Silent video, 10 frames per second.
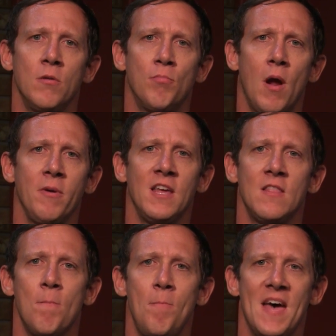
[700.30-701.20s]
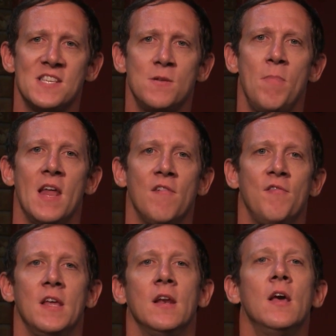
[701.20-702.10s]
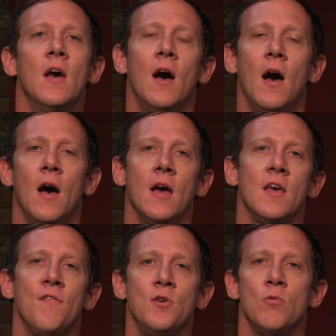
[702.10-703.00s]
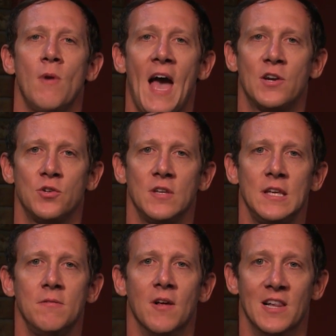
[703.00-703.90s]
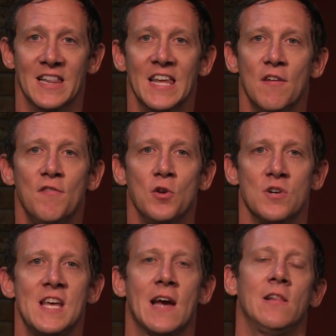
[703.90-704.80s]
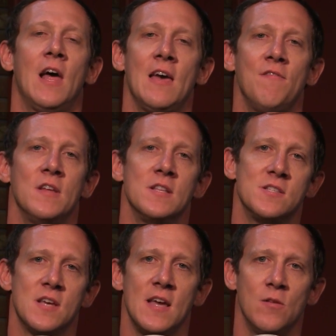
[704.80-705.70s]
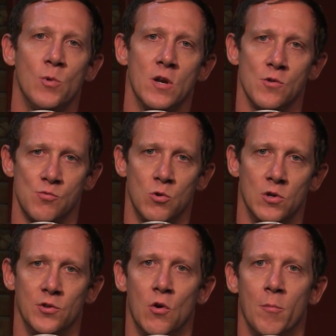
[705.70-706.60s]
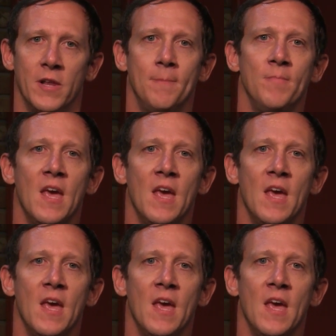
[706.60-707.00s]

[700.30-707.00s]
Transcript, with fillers: you'll probably get the best benefit uh, if you actually live your tech life inside the Windows world normally.